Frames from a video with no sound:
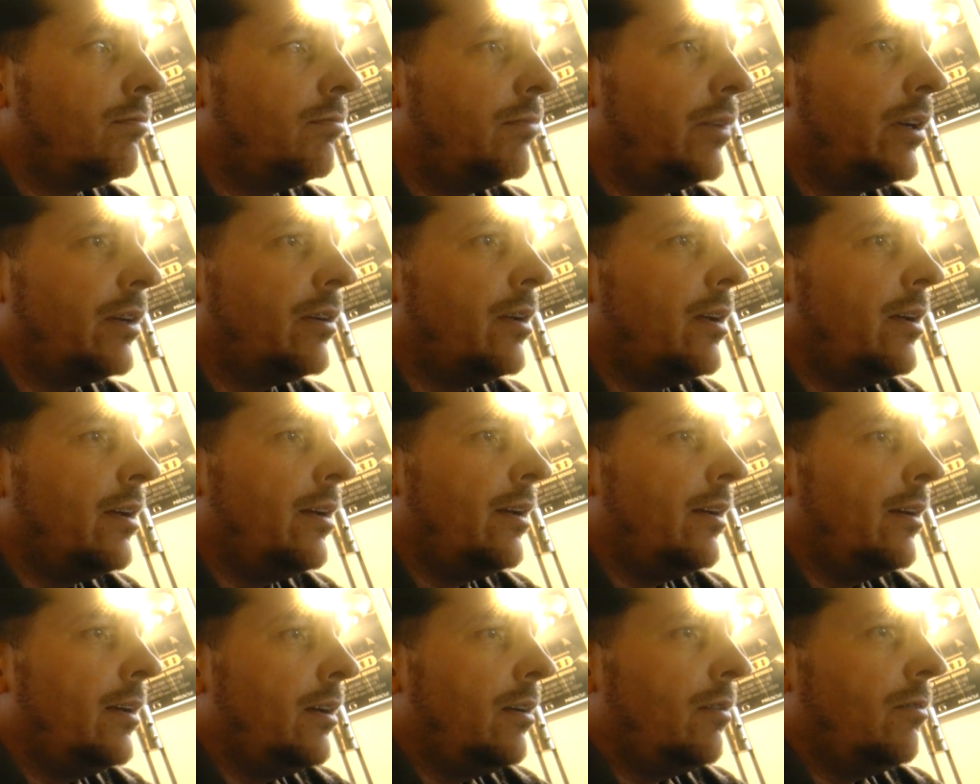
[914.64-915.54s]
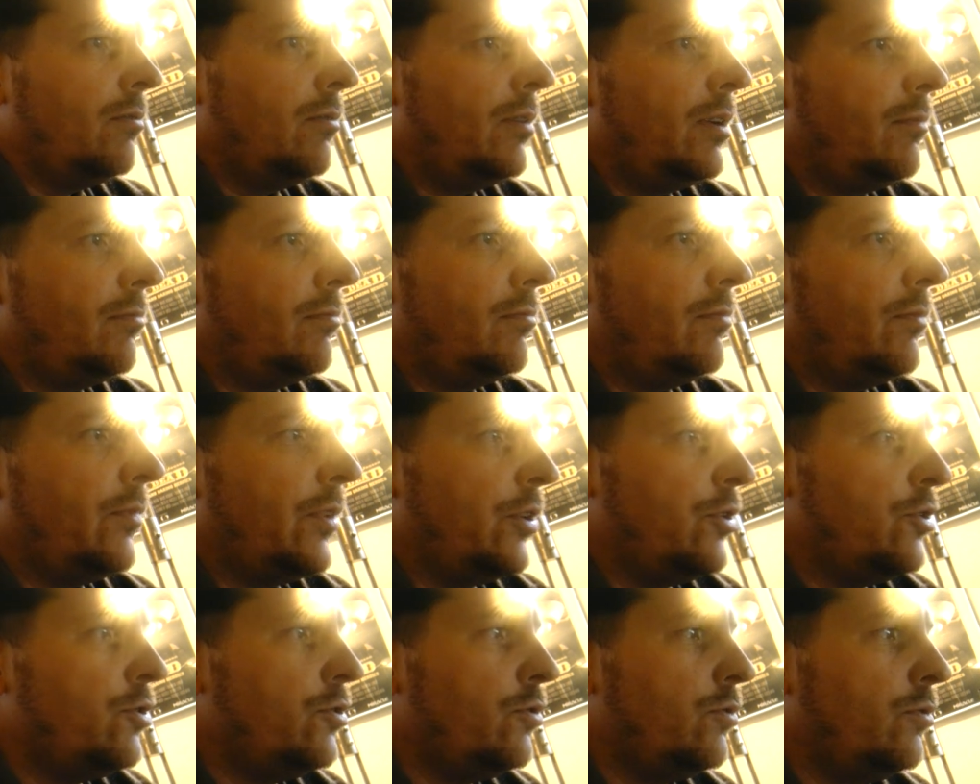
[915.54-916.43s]
But, well,
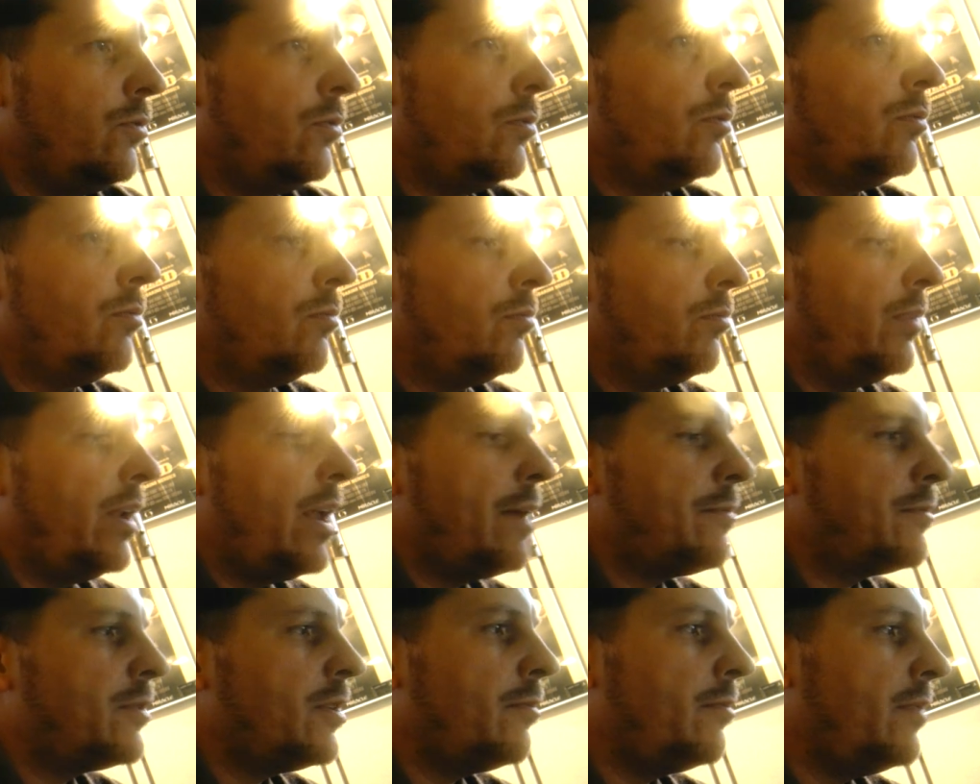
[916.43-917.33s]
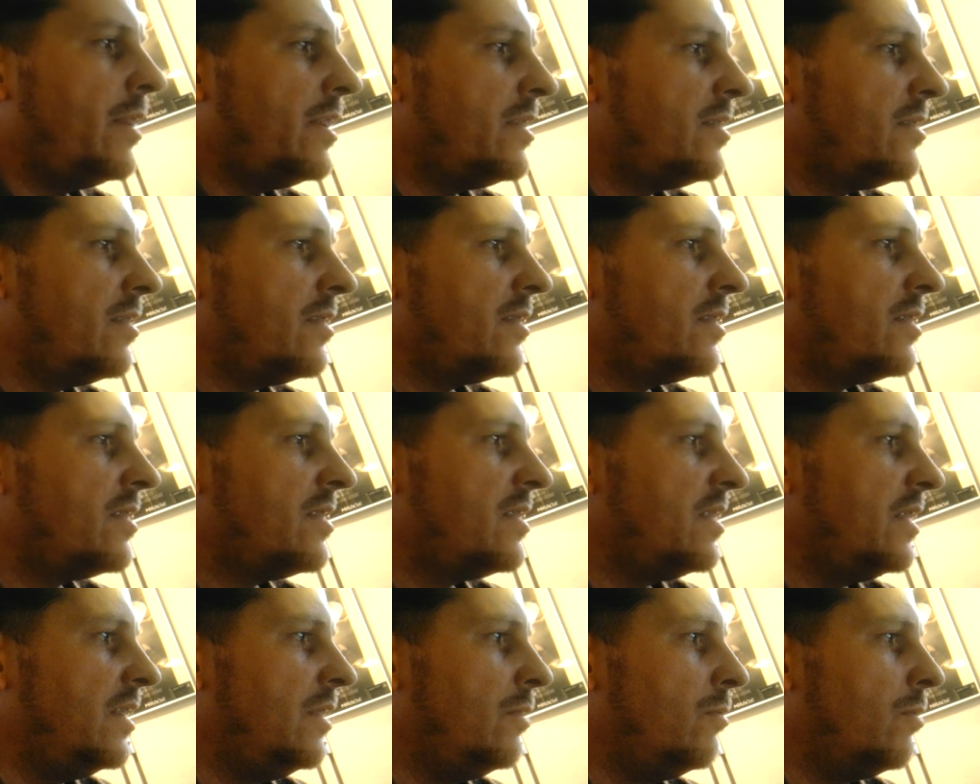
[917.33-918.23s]
the new laptop, let's just
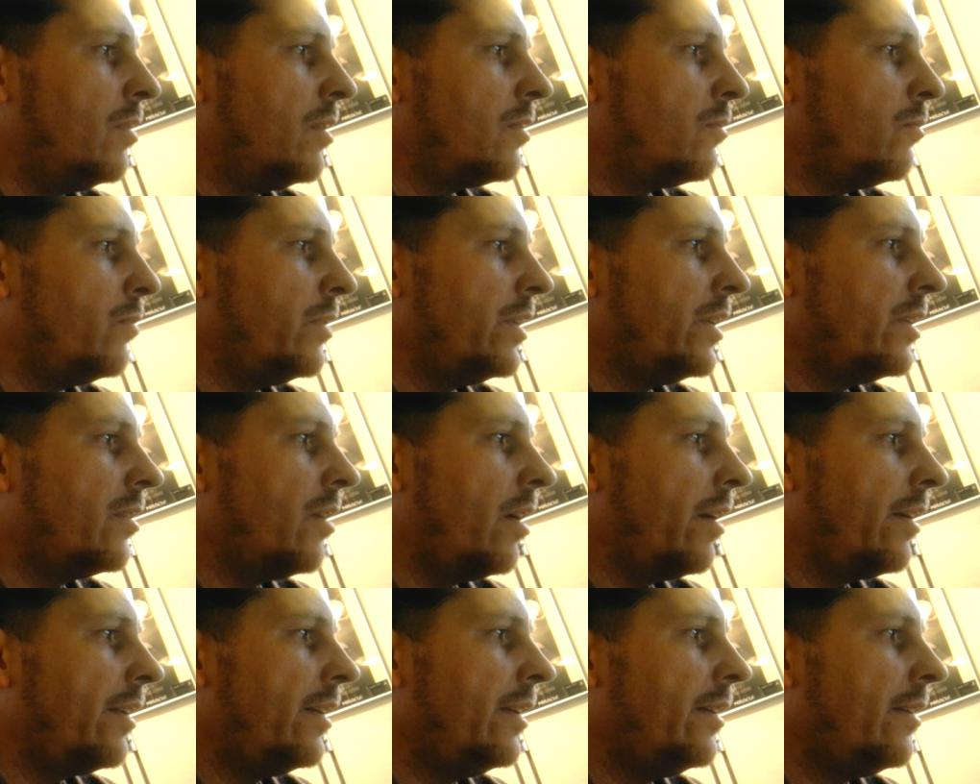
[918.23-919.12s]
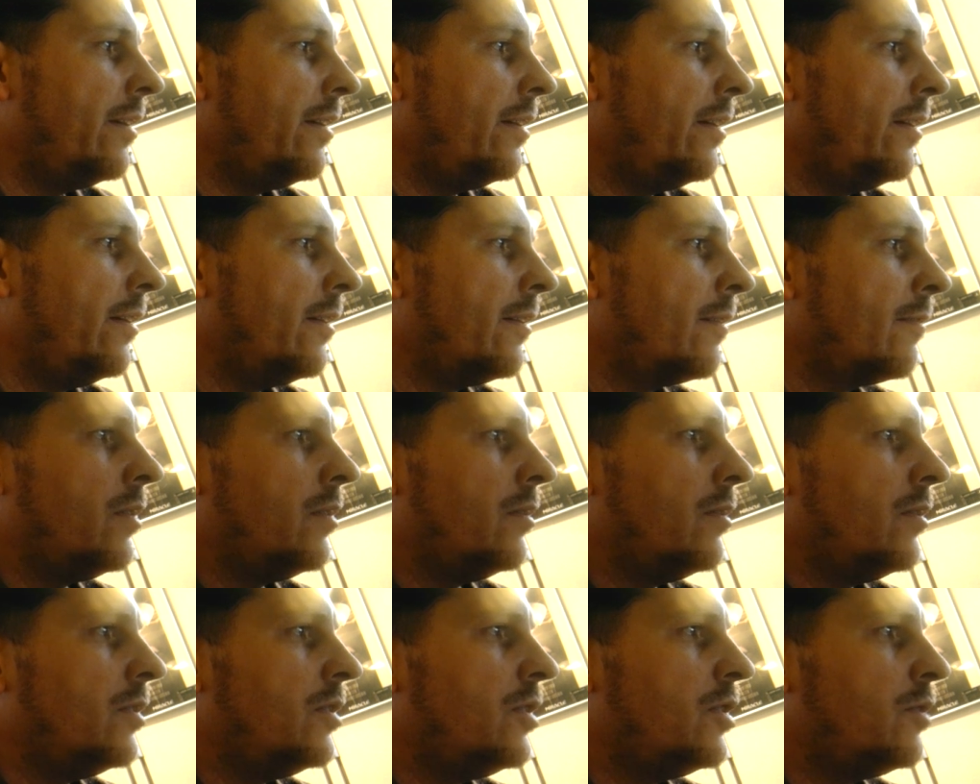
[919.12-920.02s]
see what we got here.
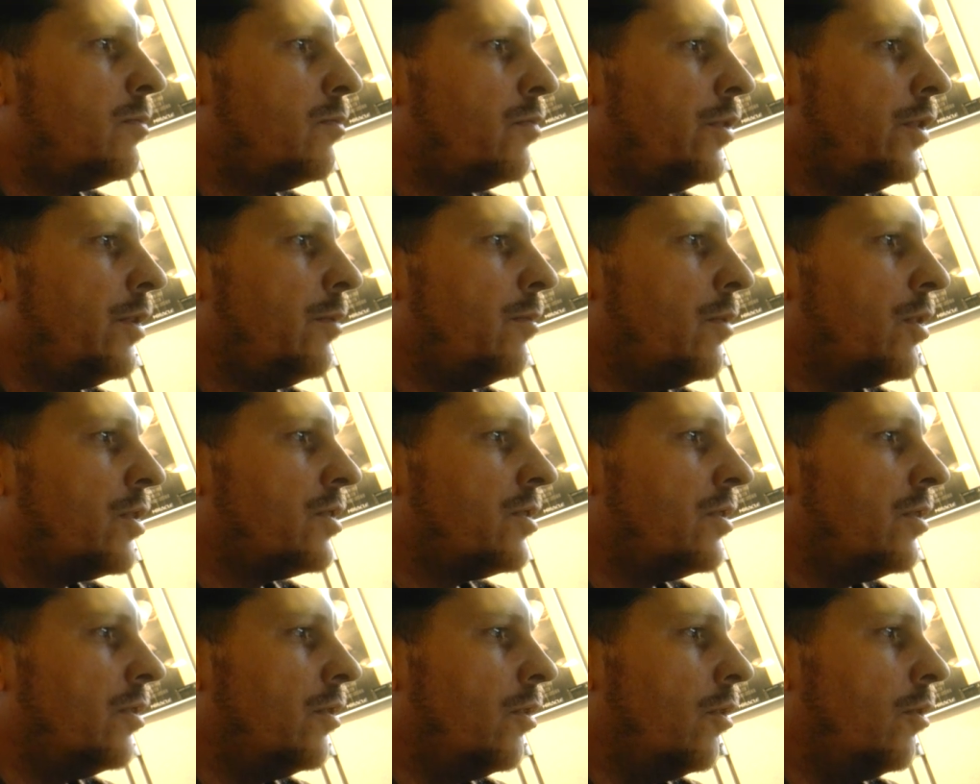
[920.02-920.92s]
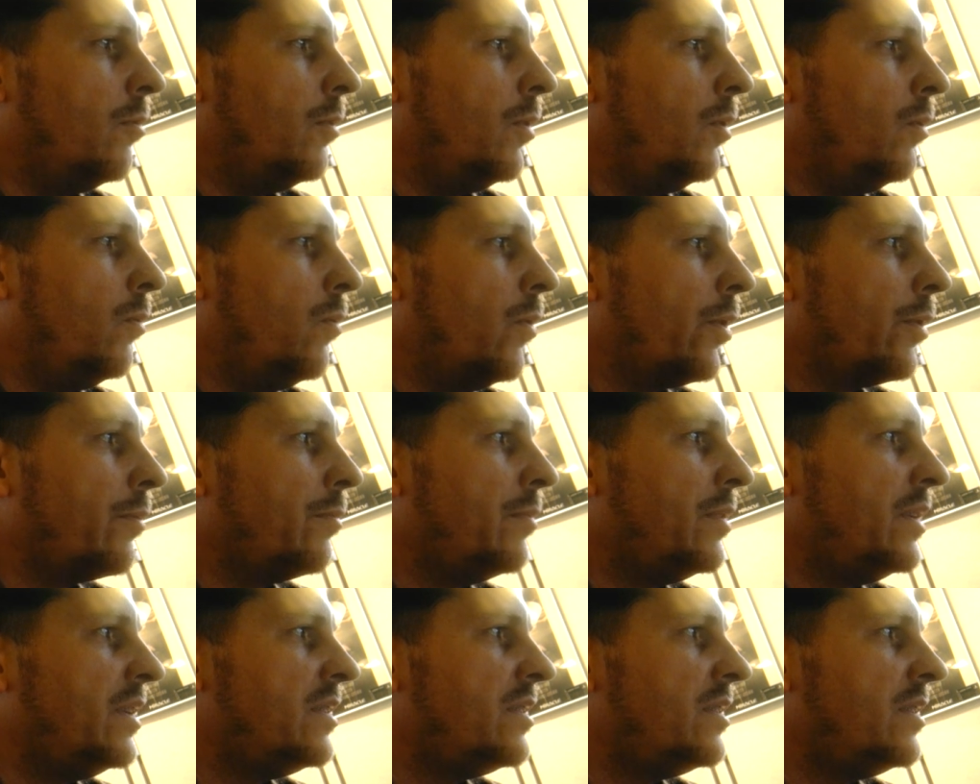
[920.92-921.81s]
This is pretty much a normal work
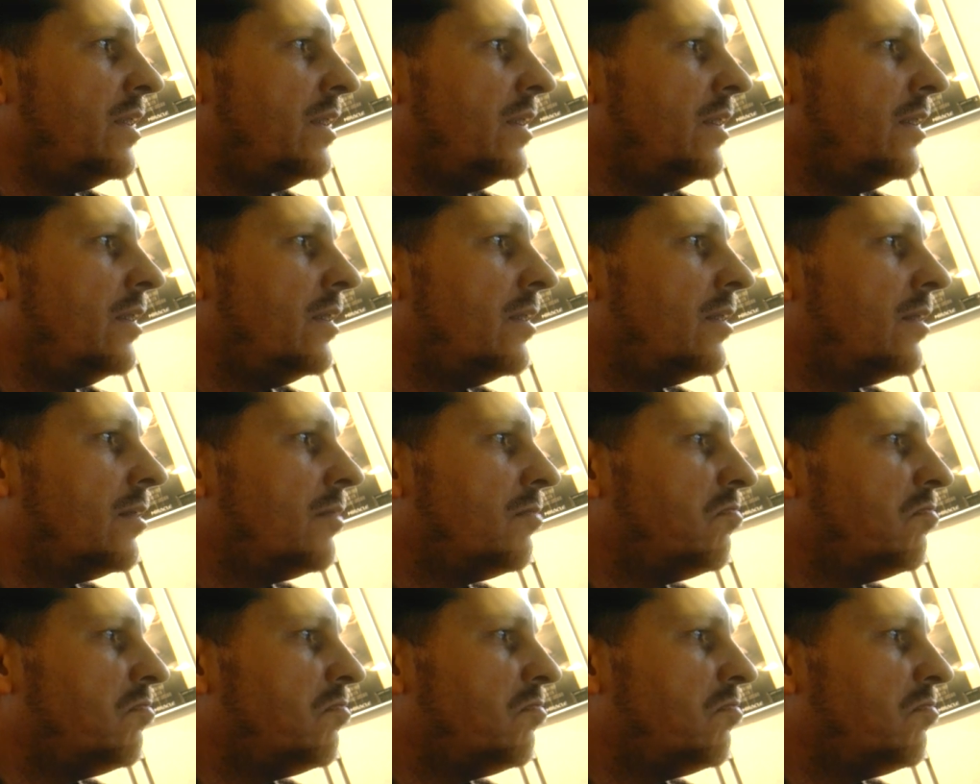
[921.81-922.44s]
PC.